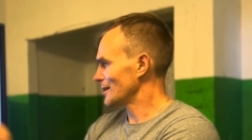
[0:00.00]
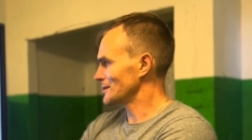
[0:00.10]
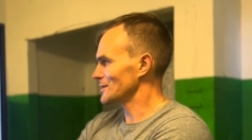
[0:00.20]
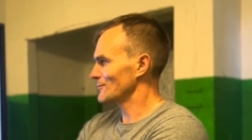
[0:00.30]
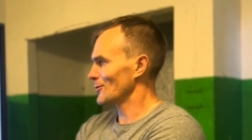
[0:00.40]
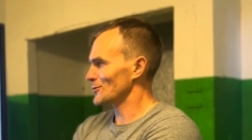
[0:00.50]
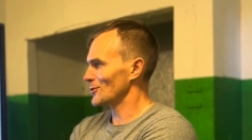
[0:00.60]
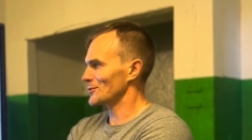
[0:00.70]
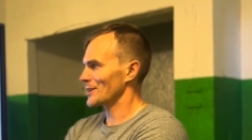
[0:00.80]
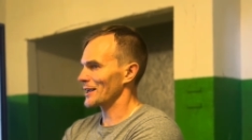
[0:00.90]
Is this
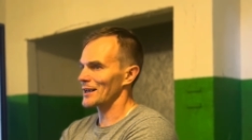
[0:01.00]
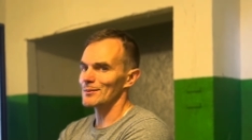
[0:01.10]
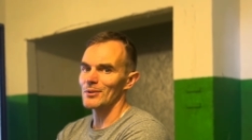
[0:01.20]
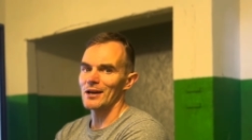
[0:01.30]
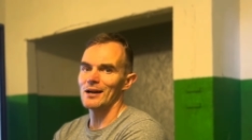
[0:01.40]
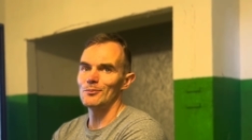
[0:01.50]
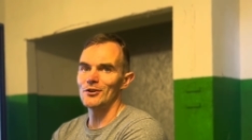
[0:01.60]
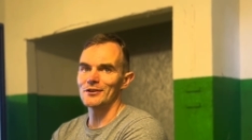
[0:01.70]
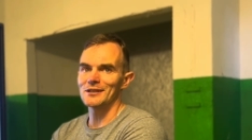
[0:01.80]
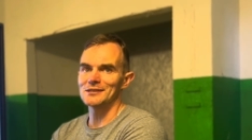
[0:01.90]
photo taken by
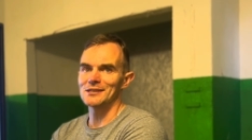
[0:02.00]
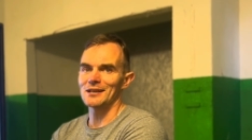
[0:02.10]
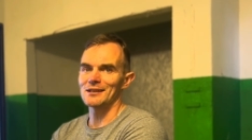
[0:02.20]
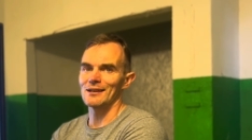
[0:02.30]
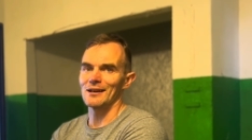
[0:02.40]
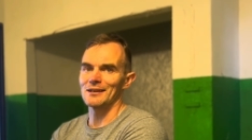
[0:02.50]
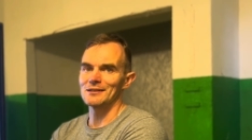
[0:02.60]
American satellite?